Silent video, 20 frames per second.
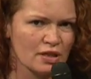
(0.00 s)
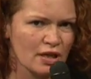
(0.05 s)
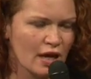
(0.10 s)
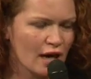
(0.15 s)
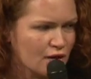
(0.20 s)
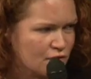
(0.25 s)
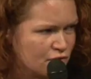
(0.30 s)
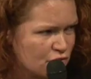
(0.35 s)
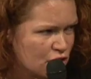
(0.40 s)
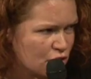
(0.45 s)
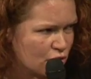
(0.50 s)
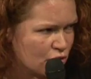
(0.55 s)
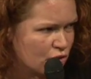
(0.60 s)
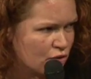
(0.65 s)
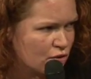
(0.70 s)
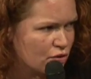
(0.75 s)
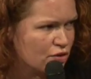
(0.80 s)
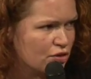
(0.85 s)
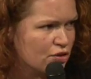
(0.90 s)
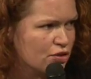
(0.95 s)

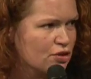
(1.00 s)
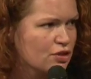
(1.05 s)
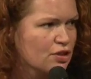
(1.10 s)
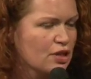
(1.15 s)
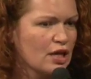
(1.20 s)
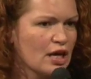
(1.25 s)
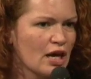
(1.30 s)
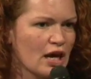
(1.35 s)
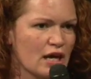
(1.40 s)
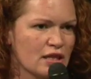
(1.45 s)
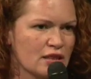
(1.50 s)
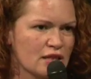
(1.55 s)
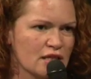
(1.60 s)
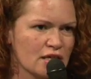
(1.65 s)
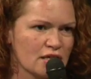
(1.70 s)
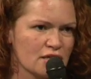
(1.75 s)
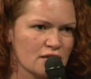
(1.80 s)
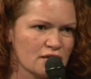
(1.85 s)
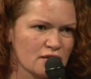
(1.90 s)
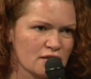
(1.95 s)
the earth, and
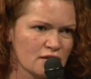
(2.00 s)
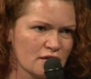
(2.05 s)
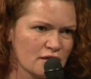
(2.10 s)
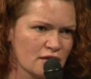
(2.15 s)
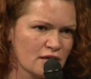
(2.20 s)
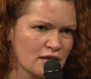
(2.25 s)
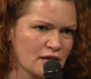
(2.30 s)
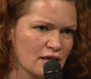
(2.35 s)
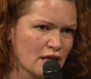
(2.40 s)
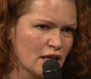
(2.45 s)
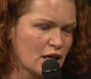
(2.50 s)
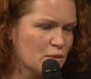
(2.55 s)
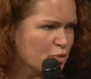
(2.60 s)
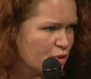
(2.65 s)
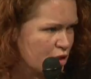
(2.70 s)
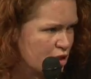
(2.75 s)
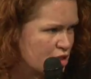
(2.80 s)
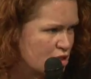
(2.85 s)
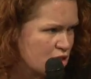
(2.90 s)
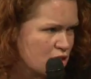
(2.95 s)
then he
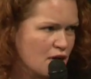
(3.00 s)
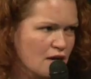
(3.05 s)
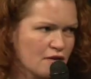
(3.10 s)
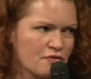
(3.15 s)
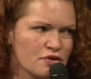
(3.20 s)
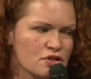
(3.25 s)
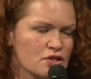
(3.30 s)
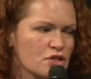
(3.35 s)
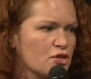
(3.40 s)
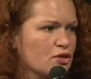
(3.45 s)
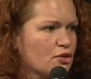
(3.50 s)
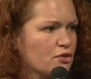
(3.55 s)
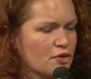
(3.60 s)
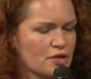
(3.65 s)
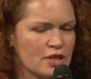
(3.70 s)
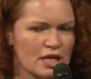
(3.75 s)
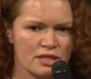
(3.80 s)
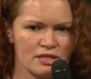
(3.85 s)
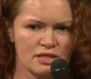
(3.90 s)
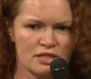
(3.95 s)
breathes life into her,
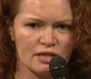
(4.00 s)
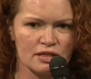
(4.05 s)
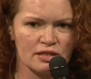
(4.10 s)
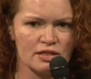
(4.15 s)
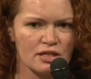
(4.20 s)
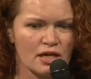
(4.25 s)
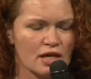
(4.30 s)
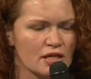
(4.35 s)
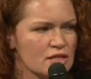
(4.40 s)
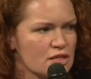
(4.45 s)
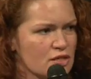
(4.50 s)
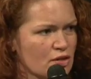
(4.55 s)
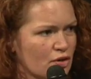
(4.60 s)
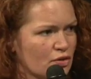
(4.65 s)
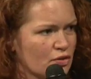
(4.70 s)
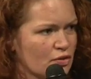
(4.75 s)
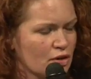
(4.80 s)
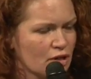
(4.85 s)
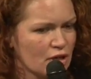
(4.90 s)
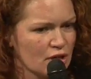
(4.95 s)
and that's it. And
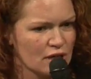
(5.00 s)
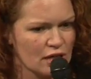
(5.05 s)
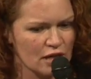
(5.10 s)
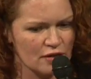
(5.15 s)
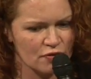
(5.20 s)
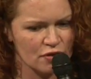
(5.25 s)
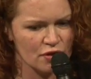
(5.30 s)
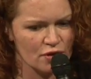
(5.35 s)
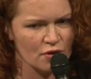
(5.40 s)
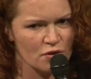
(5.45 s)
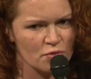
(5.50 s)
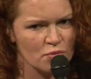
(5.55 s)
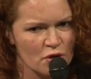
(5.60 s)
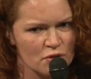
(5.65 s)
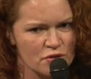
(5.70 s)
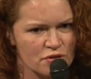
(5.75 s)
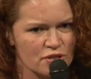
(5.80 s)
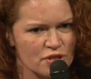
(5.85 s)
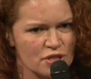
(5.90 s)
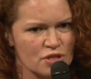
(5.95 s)
so, even though
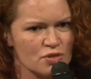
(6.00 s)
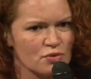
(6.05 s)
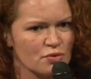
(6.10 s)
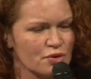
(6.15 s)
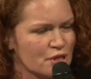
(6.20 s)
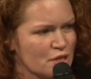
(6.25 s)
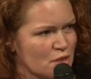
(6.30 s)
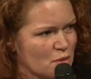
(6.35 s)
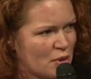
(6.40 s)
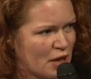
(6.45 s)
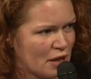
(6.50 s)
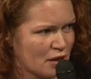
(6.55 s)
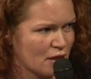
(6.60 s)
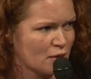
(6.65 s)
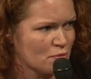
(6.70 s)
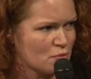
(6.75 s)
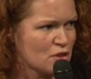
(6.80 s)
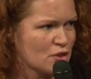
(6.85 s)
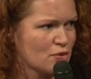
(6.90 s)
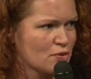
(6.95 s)
most of the story is about
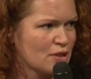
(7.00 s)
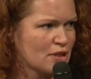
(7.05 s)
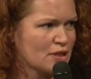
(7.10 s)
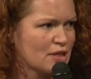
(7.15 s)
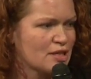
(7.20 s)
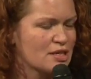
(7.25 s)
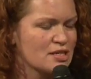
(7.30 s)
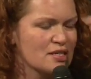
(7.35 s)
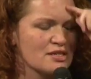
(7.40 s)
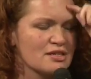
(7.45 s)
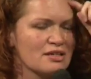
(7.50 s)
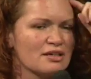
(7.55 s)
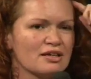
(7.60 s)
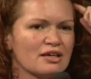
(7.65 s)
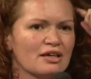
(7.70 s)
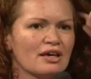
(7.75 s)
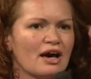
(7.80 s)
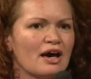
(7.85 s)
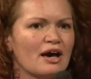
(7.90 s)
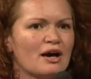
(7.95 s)
him doing this,
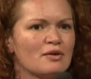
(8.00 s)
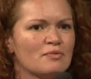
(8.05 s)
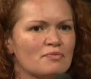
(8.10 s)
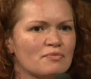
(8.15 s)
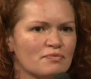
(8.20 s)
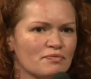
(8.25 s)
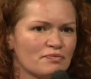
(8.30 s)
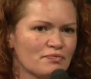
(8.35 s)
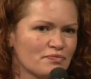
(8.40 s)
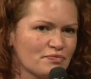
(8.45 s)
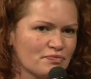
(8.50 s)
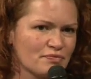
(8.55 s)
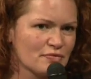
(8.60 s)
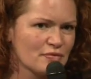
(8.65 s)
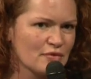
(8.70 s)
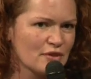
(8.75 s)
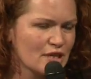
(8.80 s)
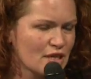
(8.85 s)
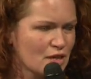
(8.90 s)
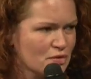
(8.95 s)

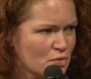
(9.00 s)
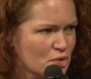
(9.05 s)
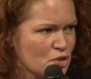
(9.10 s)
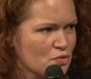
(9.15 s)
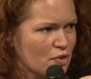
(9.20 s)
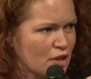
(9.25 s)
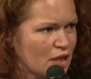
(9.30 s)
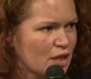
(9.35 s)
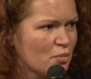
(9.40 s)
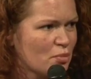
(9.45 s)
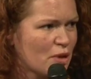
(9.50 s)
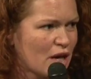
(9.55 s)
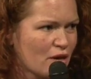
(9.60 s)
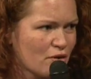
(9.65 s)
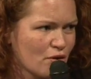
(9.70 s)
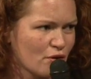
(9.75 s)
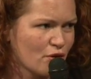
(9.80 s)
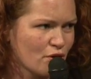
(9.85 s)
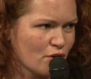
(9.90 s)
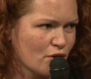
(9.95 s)
it was really about
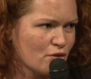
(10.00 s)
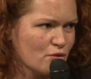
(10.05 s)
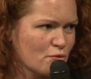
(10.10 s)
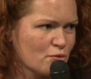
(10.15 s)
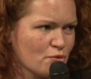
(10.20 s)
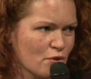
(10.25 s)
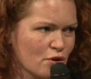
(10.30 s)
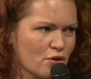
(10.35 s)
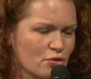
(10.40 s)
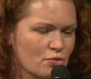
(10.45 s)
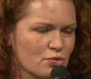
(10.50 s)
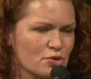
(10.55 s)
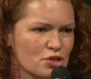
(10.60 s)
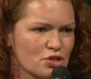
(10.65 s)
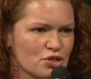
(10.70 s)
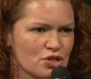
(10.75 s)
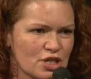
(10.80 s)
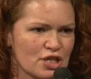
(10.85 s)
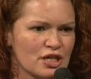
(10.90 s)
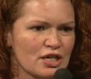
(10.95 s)
her. Who
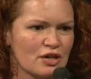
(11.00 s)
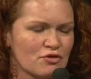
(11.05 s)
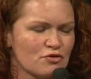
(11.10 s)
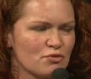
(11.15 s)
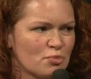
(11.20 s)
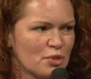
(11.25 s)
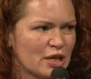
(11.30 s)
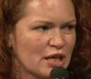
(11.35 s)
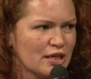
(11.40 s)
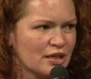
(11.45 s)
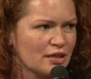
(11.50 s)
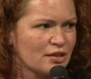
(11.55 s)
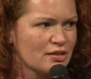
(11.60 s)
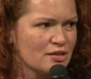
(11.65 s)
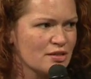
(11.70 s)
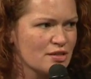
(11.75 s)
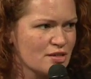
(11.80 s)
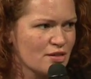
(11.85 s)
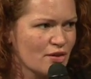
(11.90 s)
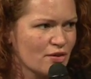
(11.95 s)
would she have been?
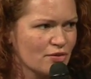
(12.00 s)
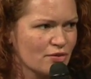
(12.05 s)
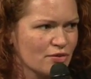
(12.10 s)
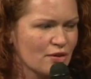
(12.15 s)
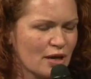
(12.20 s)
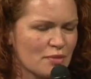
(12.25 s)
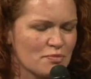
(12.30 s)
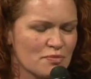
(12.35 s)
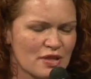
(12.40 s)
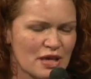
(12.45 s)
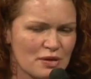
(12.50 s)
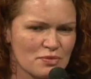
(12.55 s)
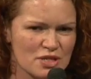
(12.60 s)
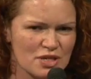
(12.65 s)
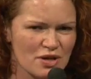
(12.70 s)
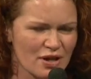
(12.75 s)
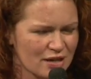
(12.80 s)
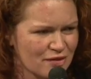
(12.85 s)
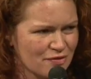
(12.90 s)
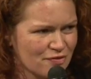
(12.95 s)
So that was
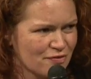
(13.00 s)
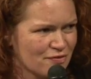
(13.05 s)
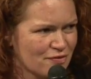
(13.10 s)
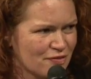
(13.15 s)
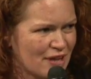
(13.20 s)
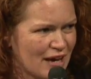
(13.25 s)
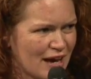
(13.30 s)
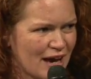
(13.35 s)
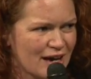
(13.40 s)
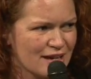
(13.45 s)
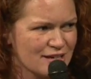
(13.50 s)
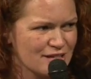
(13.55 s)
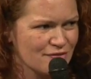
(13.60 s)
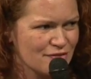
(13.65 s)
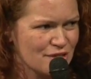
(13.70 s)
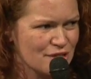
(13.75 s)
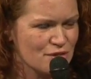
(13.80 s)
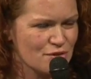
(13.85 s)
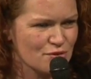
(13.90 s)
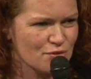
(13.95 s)
kind of the heart of
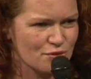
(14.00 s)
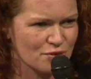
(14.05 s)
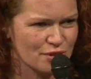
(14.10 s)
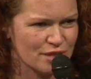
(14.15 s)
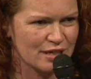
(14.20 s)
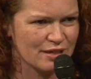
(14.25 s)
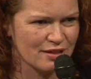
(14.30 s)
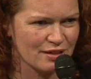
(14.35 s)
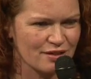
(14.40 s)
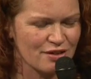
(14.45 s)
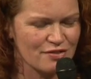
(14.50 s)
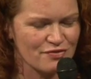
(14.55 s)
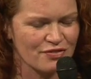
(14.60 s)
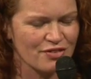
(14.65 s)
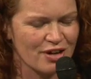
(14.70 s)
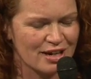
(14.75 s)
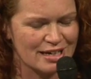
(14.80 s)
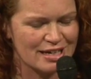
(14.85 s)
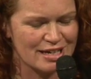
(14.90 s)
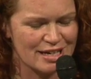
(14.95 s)
the story that I
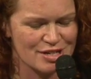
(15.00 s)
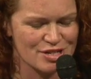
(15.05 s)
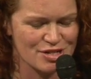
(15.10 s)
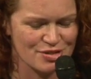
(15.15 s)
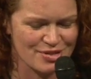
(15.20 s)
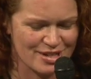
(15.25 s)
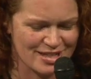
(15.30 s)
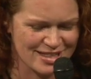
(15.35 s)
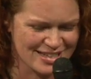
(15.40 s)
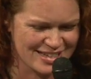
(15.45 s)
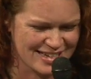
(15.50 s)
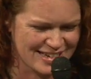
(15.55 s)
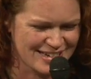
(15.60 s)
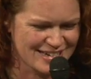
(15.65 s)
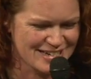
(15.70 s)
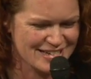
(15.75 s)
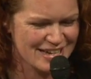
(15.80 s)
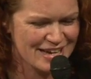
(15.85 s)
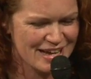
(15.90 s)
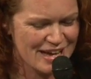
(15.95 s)
finally get to at the
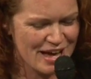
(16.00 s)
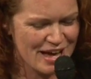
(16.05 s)
end.